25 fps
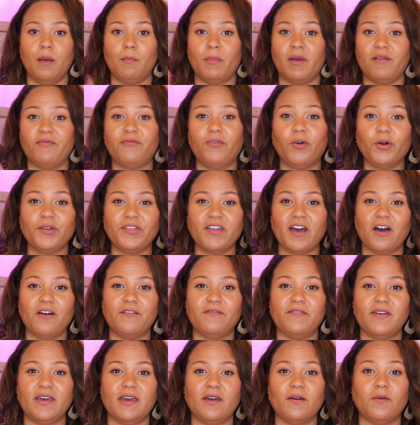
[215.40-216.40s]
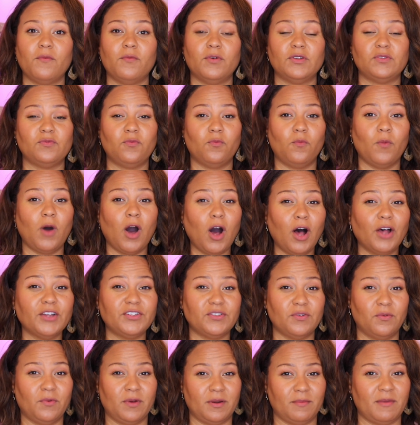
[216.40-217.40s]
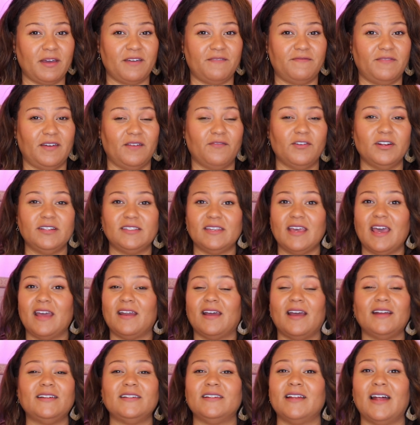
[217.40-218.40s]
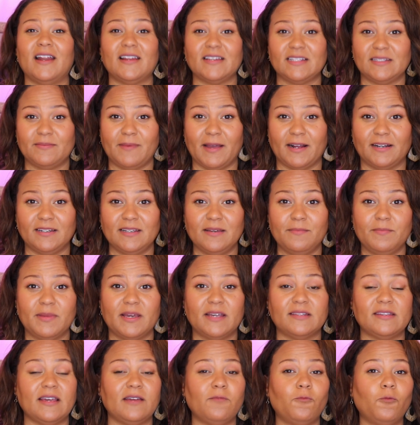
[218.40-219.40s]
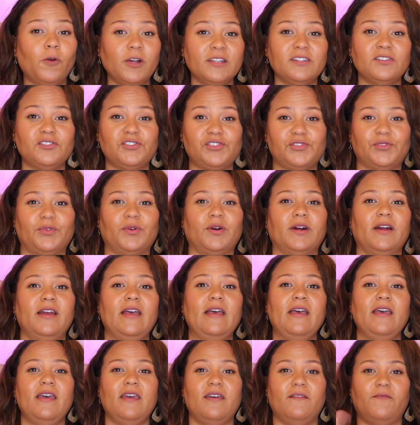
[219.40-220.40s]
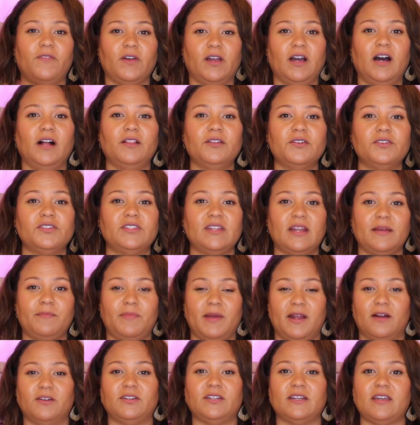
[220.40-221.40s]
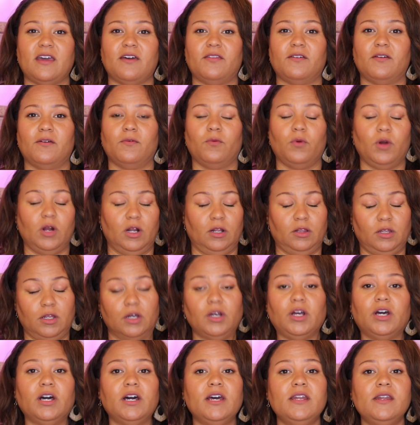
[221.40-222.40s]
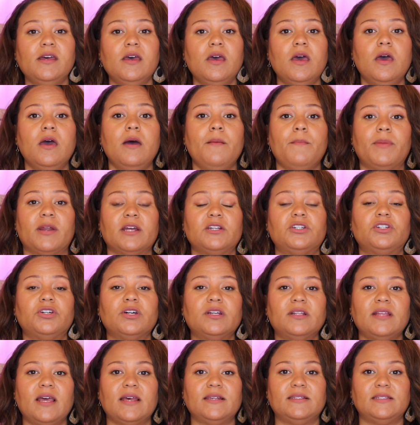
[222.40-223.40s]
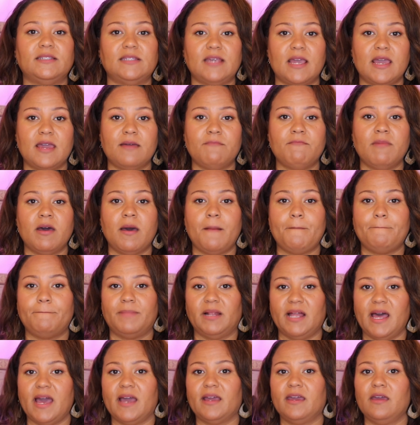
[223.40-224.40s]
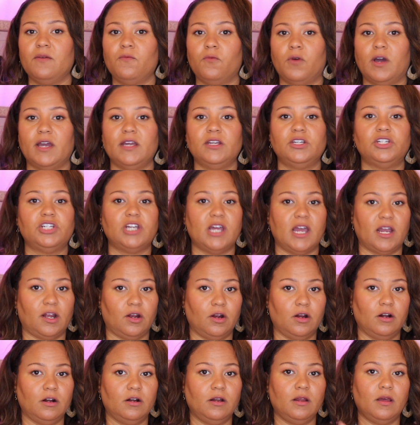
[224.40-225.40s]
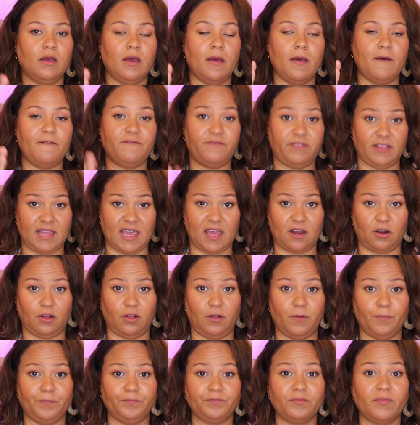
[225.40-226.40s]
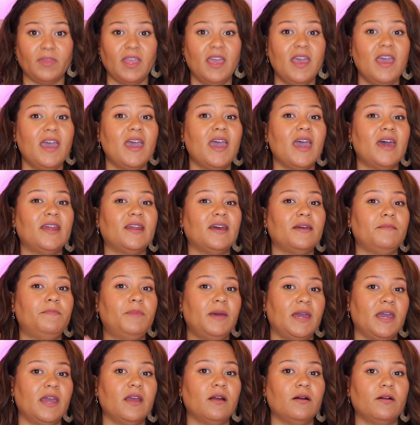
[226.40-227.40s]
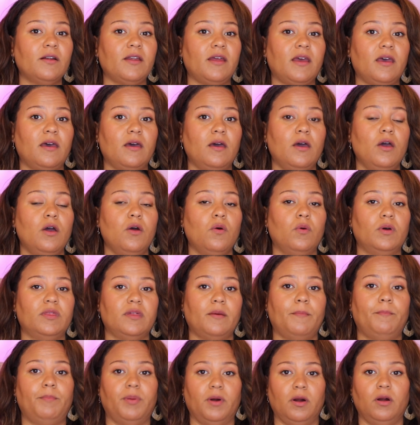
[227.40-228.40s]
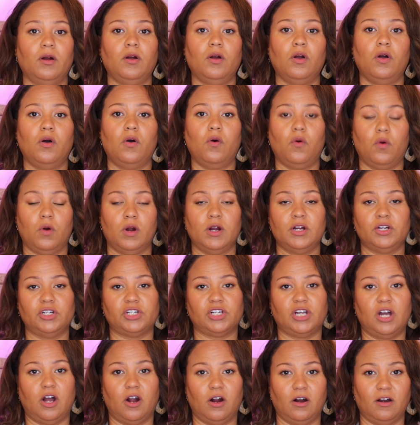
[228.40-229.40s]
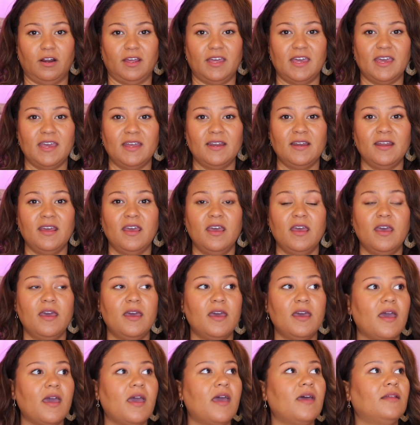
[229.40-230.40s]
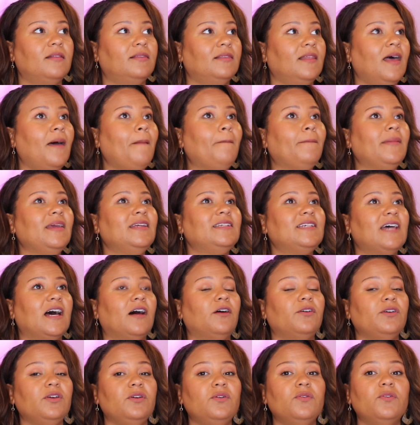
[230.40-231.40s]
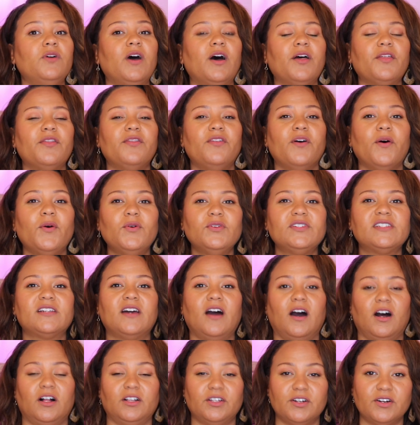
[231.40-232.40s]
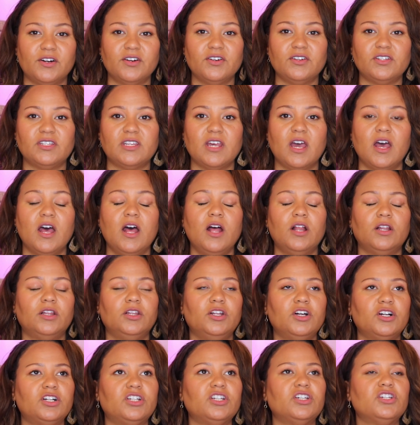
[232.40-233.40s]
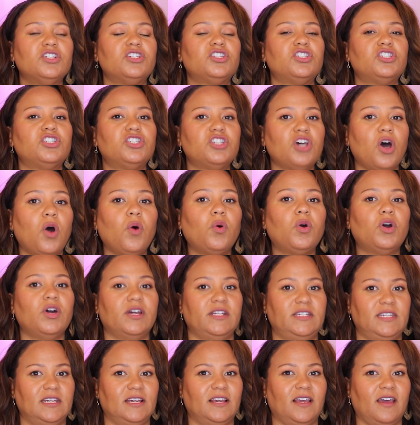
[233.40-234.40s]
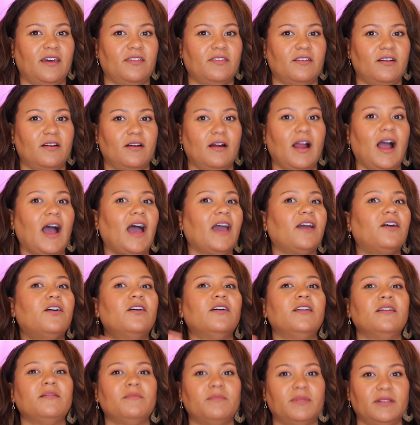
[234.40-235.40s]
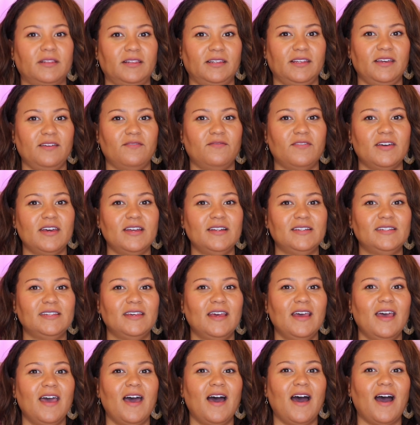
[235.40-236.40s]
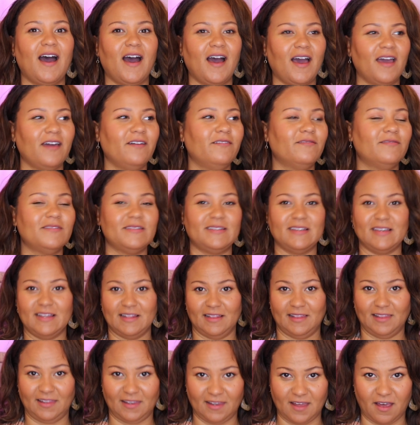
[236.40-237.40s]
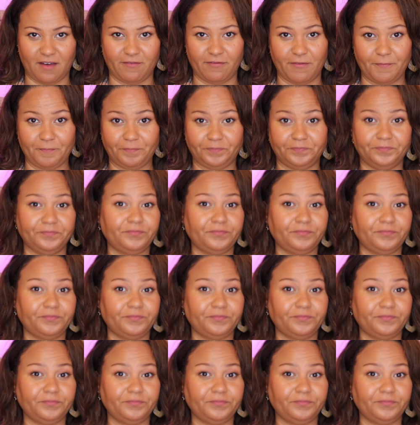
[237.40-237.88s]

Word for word: My fourth outfit was also one of my favorites and I did not expect it because I wasn't sure if the colors that I paired together were going to look good, but I took that same black and white checkered flannel and I paired it with a burnt orange cardigan and let me tell you, those colors looked so good together. I couldn't believe it. I was in love.